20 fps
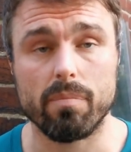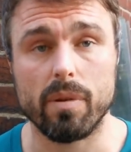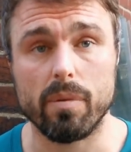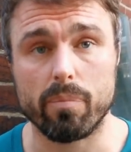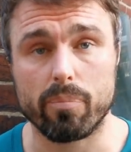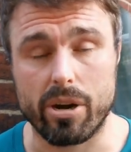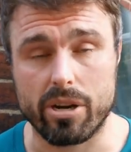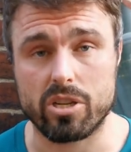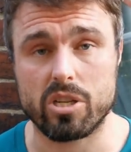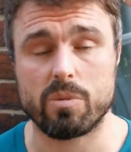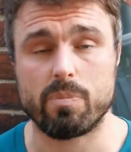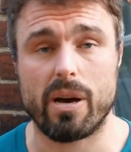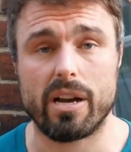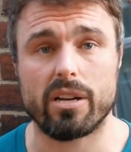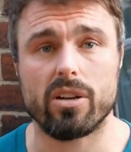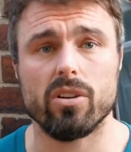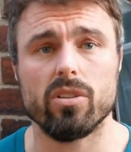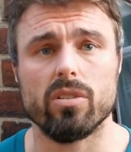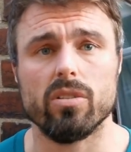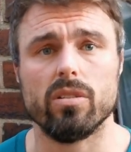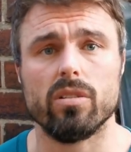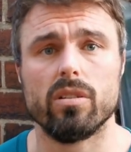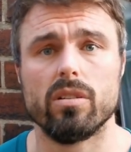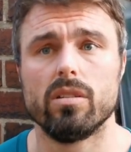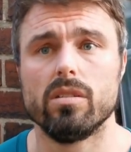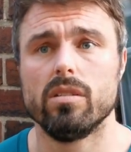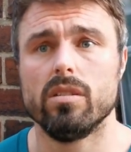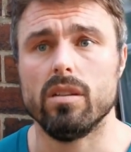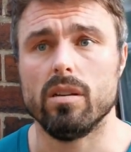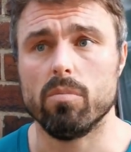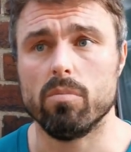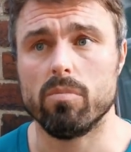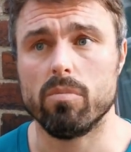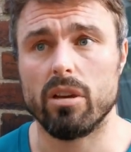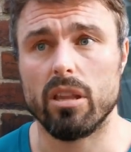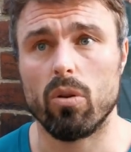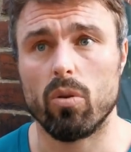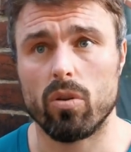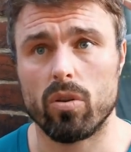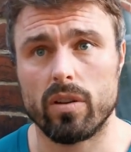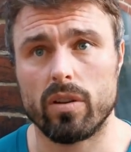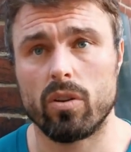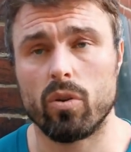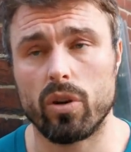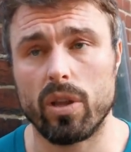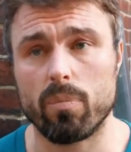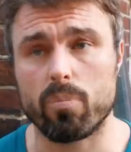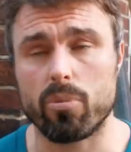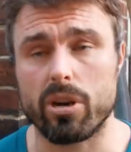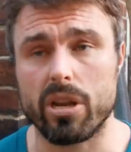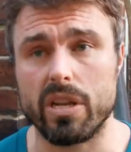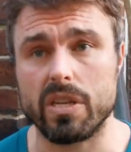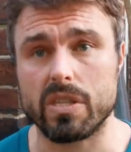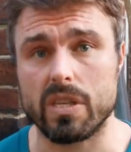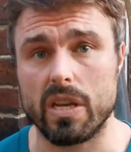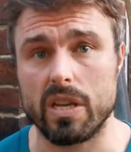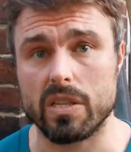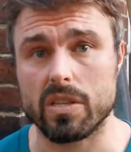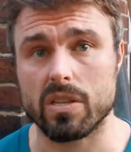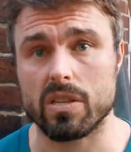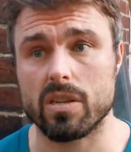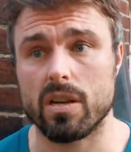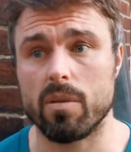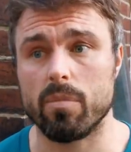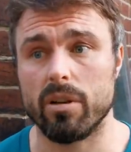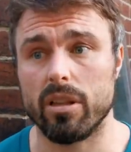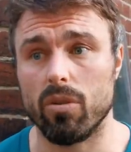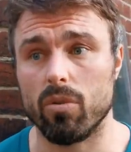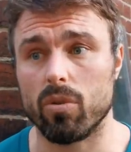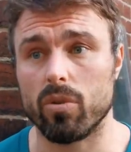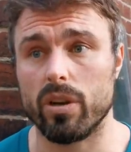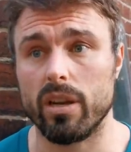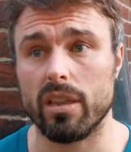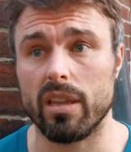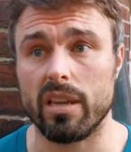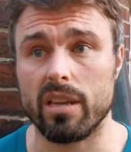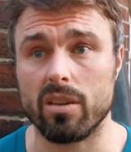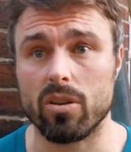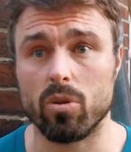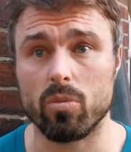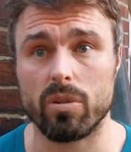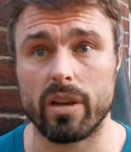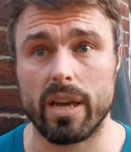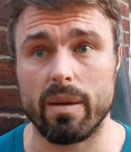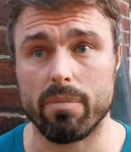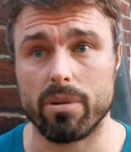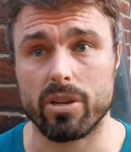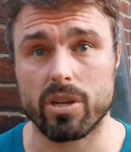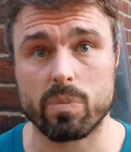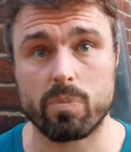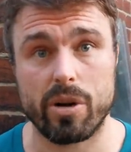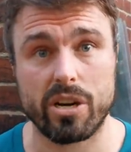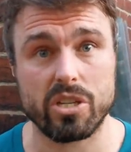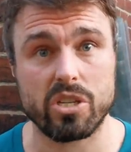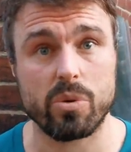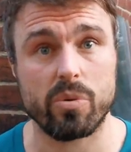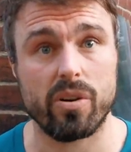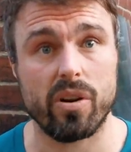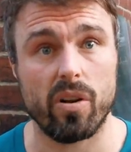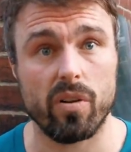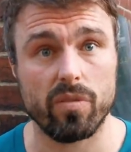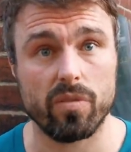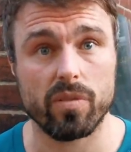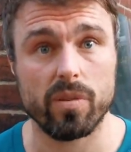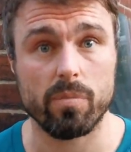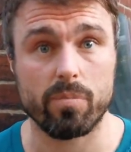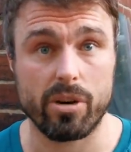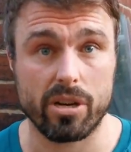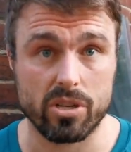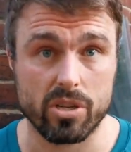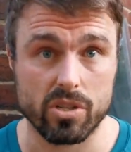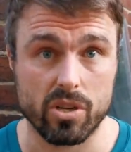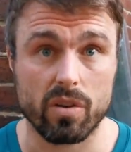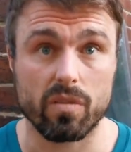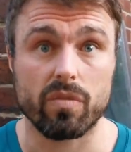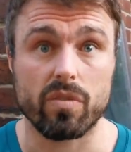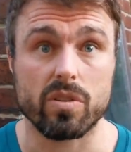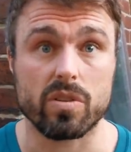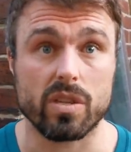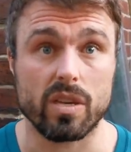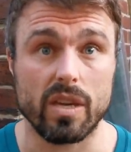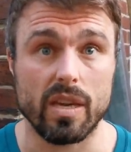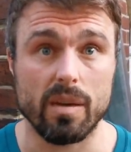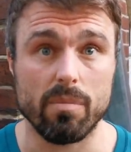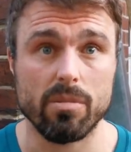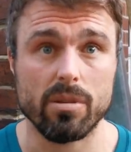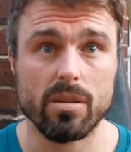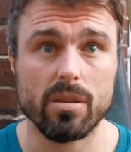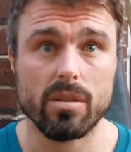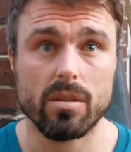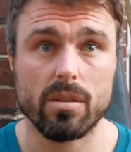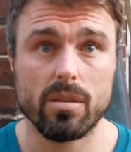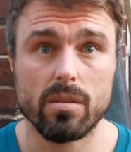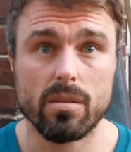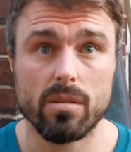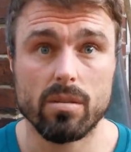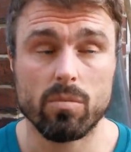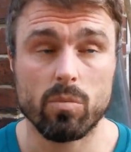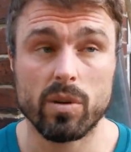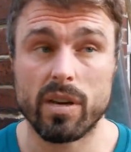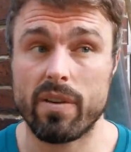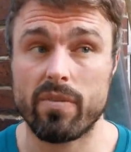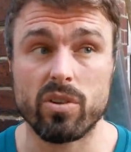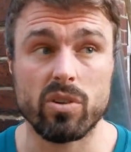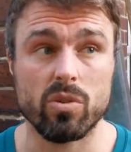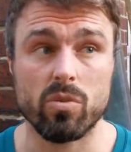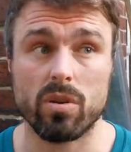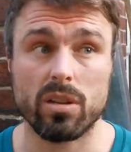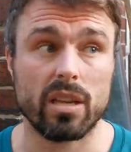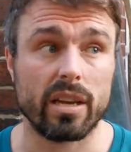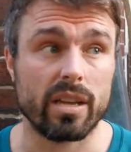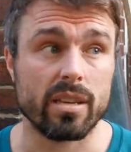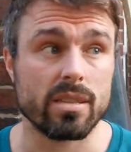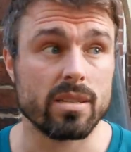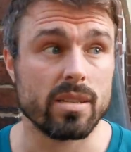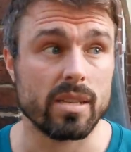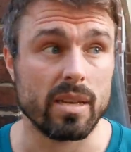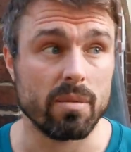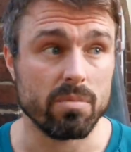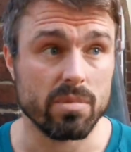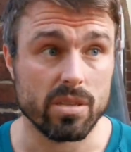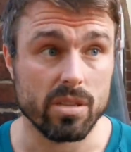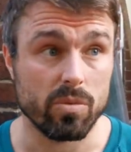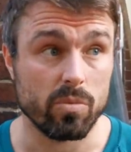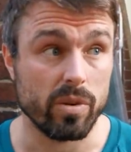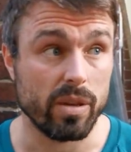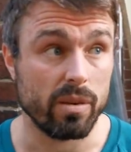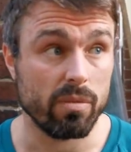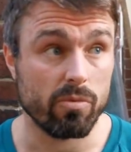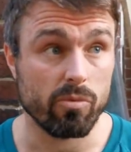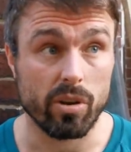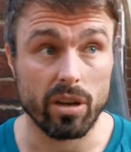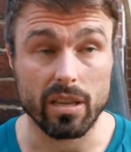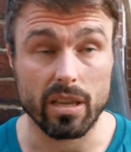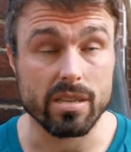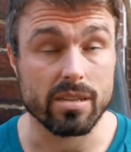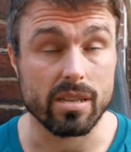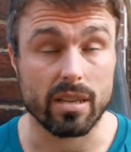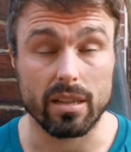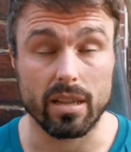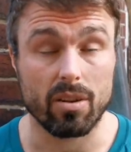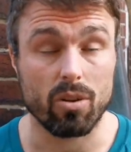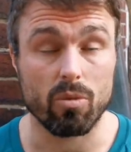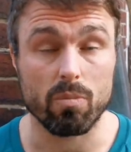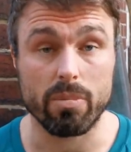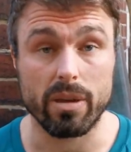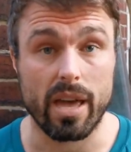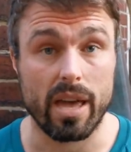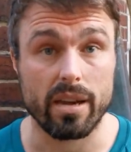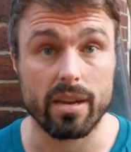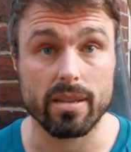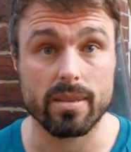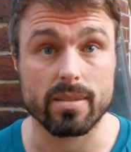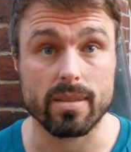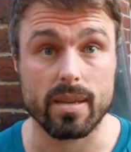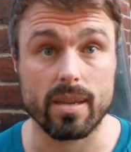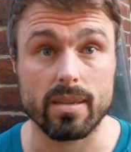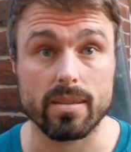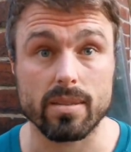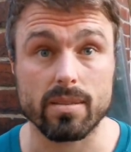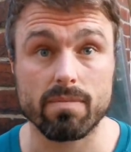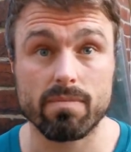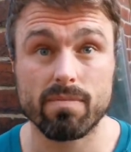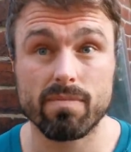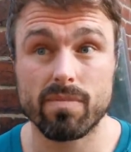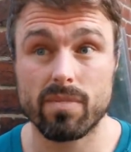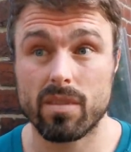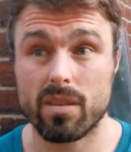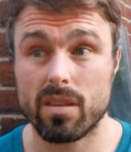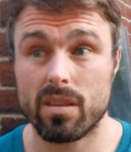And pressure's back on. And we look good in pre-season, and we look good in League Cup game, because pressure were off and pressure's on first game. We never do well against teams that we realistically could be at end of season.